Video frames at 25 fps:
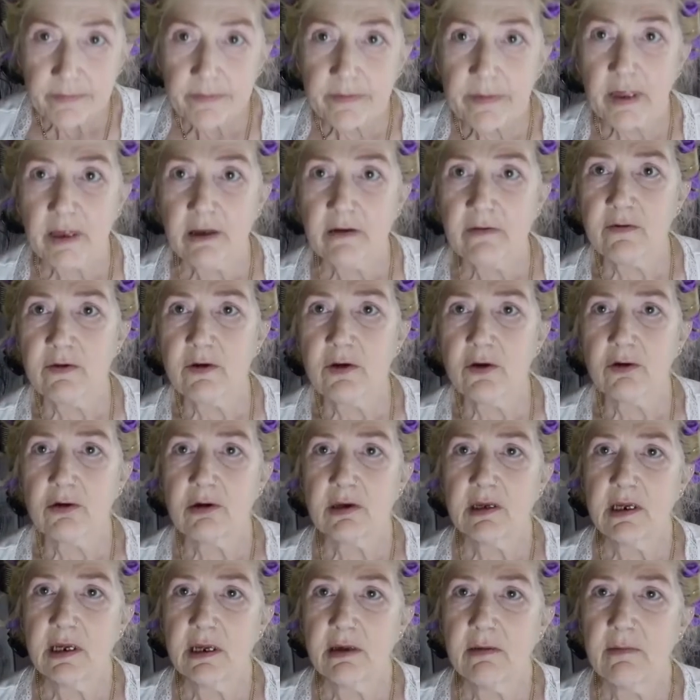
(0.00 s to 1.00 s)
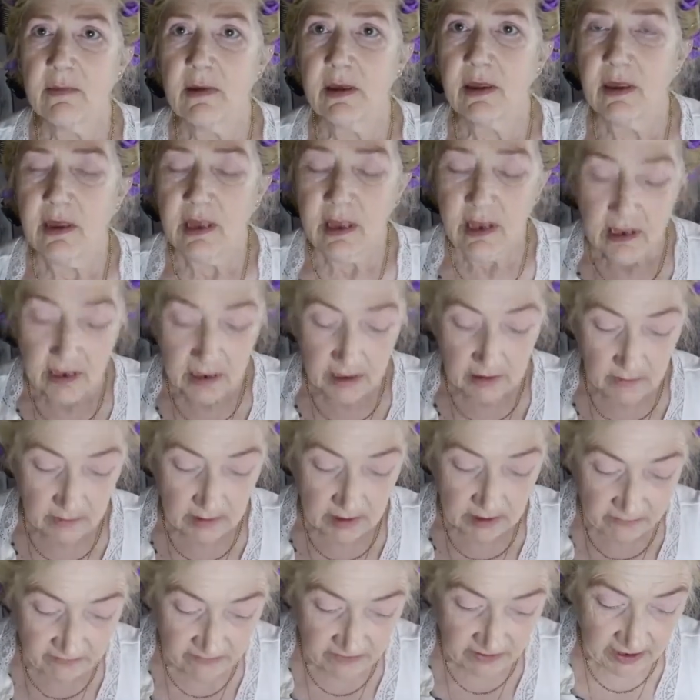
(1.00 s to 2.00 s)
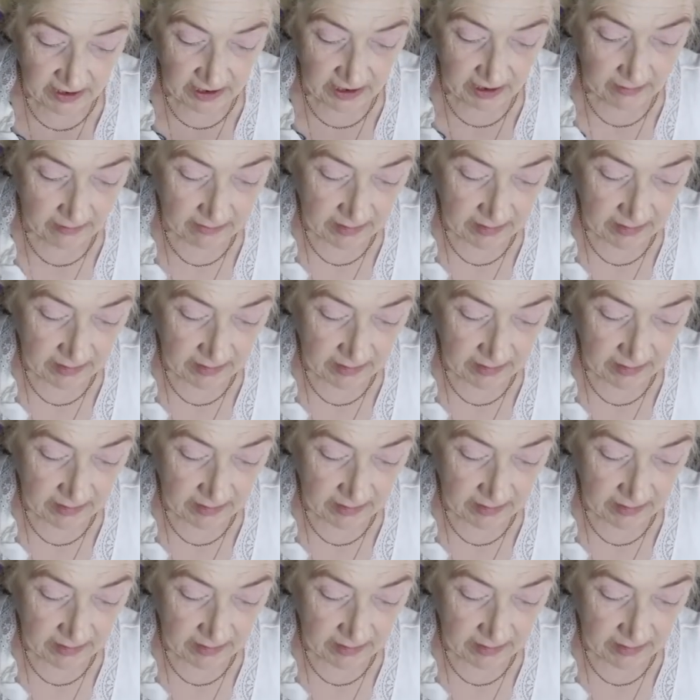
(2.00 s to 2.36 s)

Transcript: I've tucked it in my thing and I feel like my